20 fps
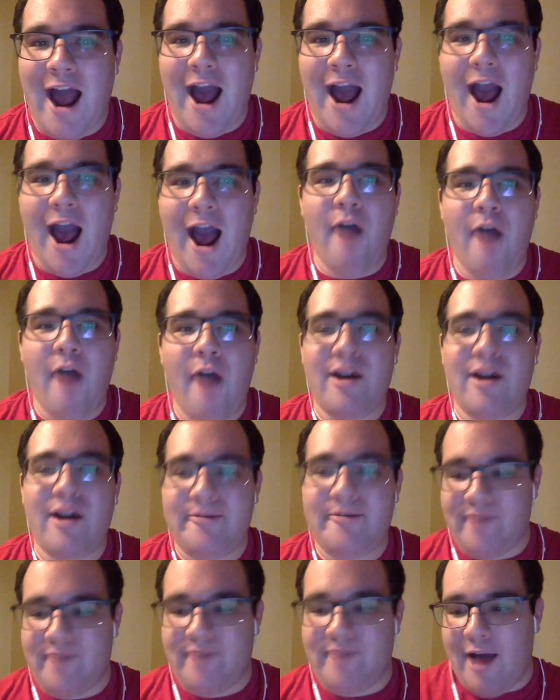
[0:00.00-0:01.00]

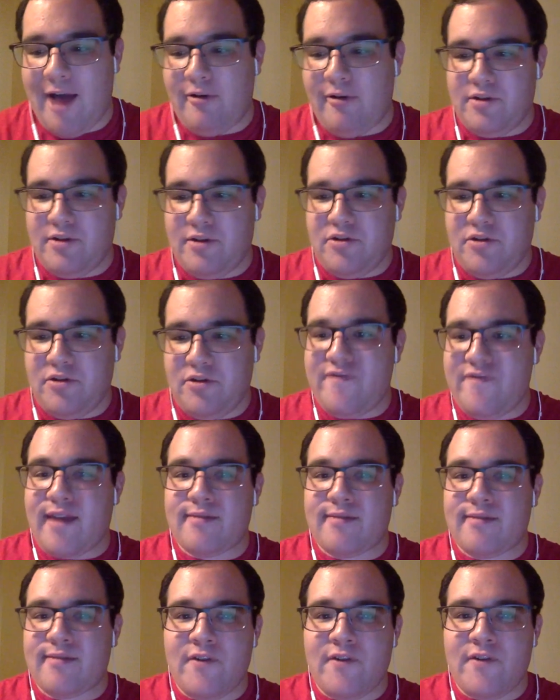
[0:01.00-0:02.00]
I would do two things.
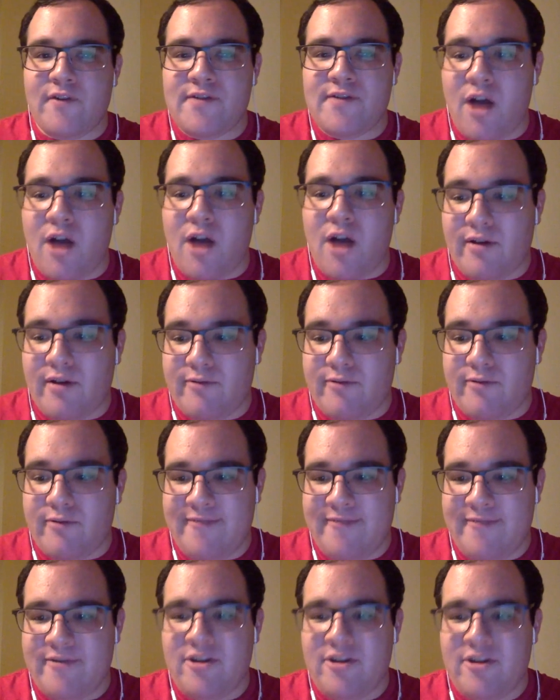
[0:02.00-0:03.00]
First of all, I would
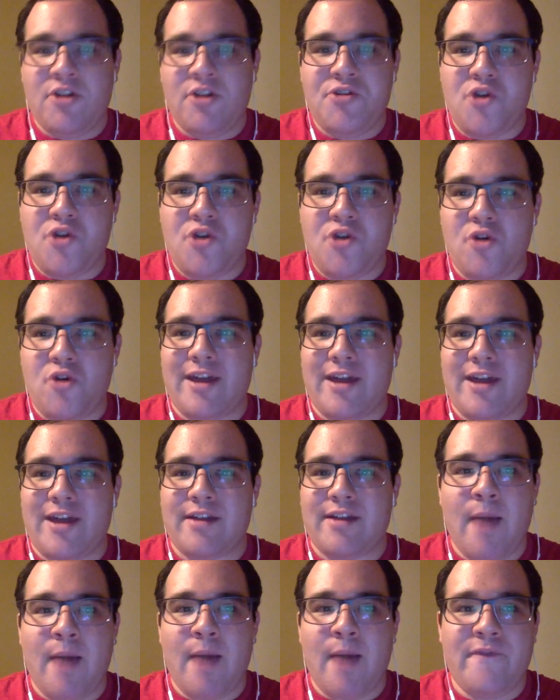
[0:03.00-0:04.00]
wait till like
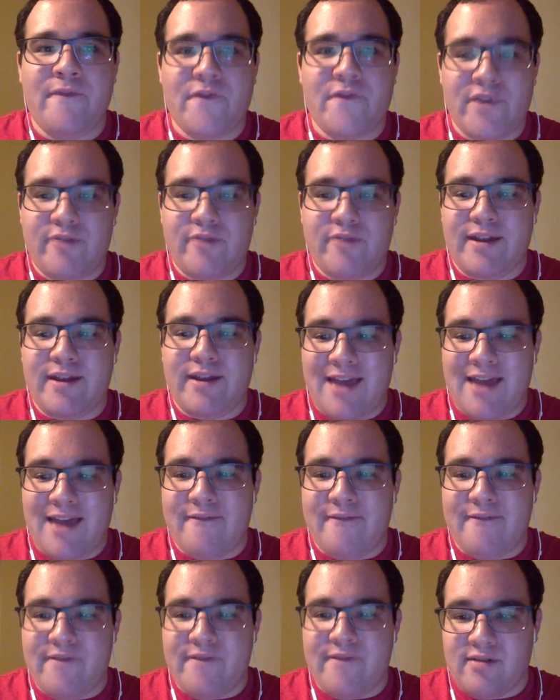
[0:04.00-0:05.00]
top 3 week to
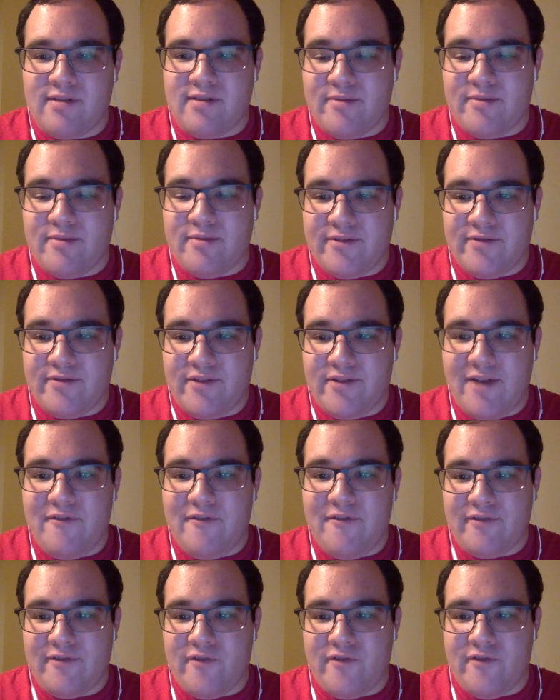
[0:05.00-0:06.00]
have the
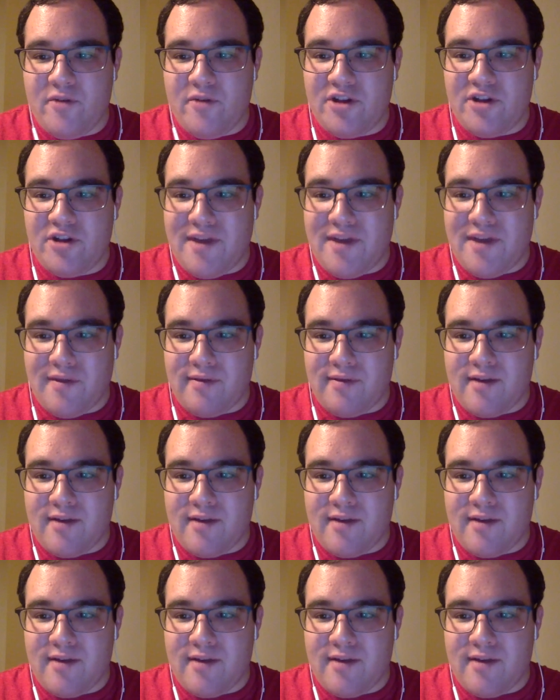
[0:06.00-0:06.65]
former contestants come